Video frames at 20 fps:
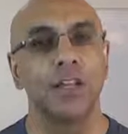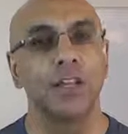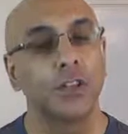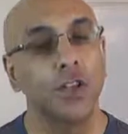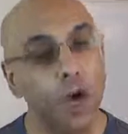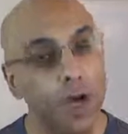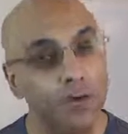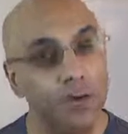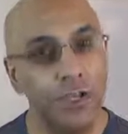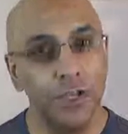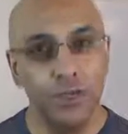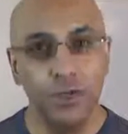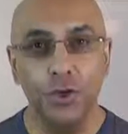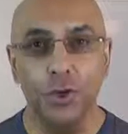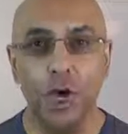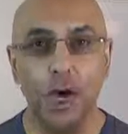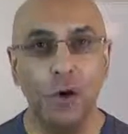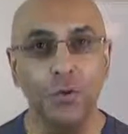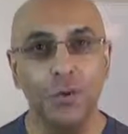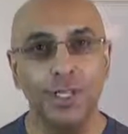Not only are
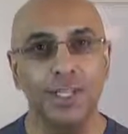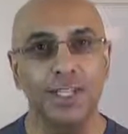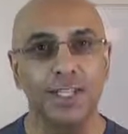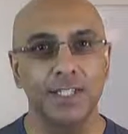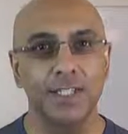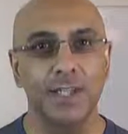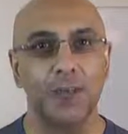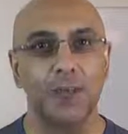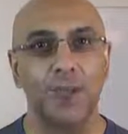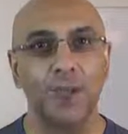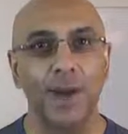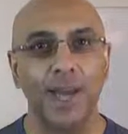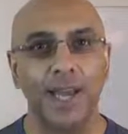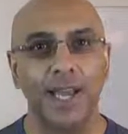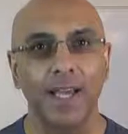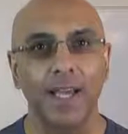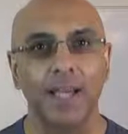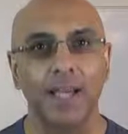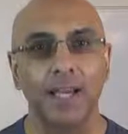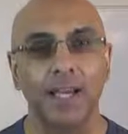you holding yourself
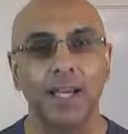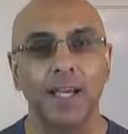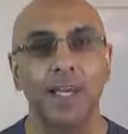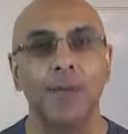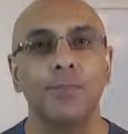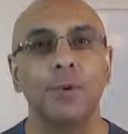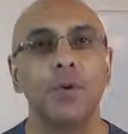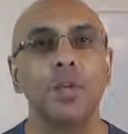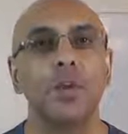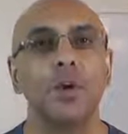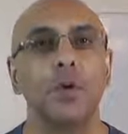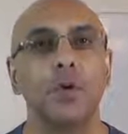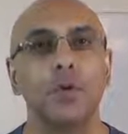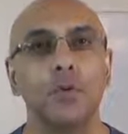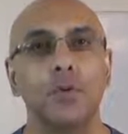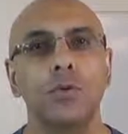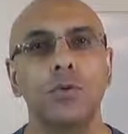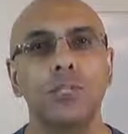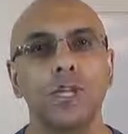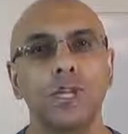back, but you're
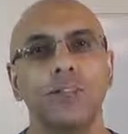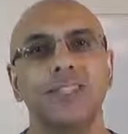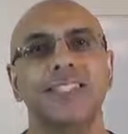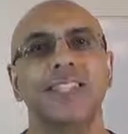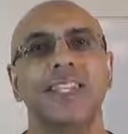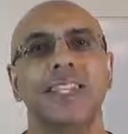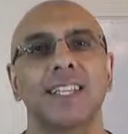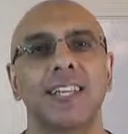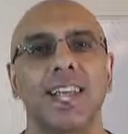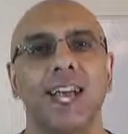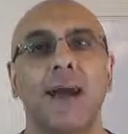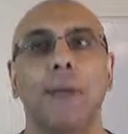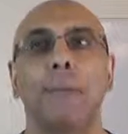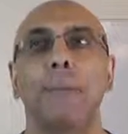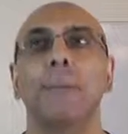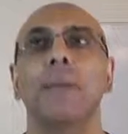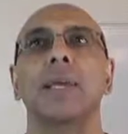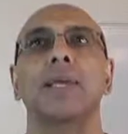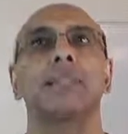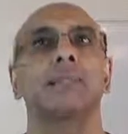also sending out
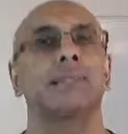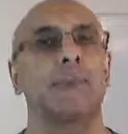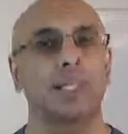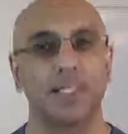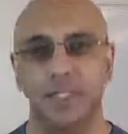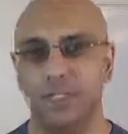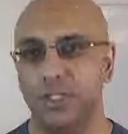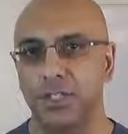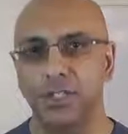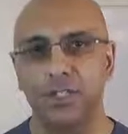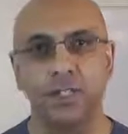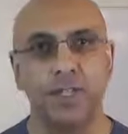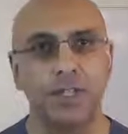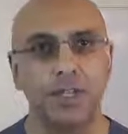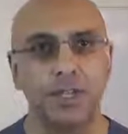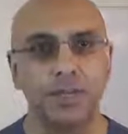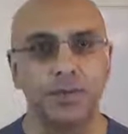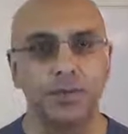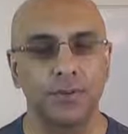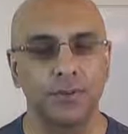mixed messages to
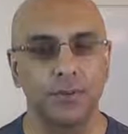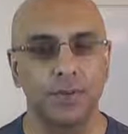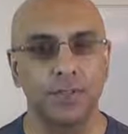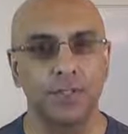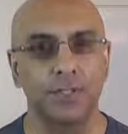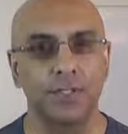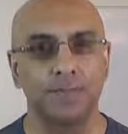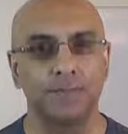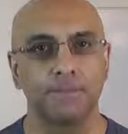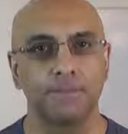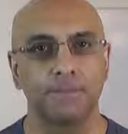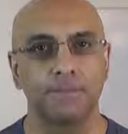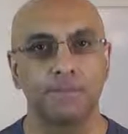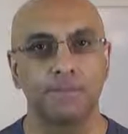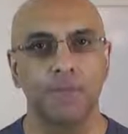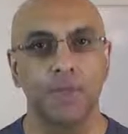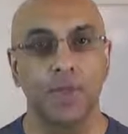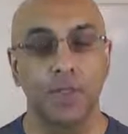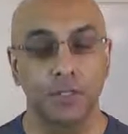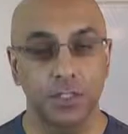the universe.
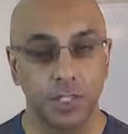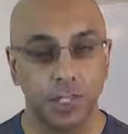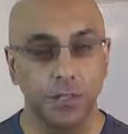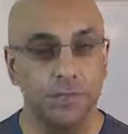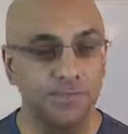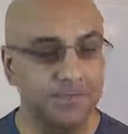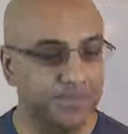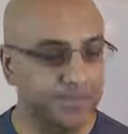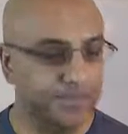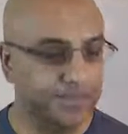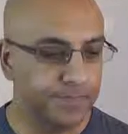So,